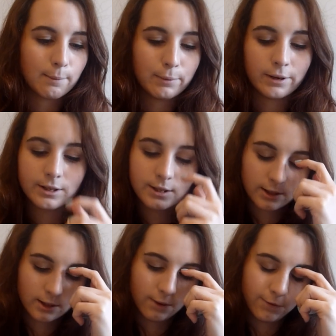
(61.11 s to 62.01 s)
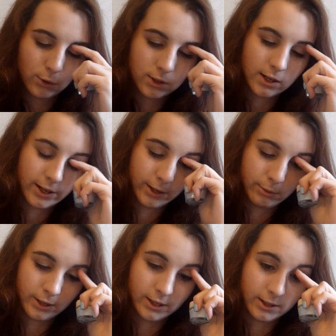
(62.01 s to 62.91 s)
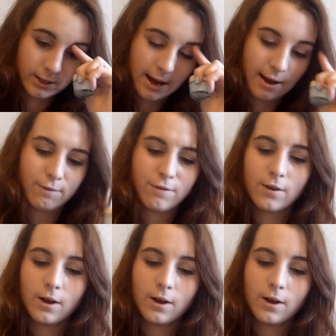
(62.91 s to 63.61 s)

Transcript: but the full-size ones have,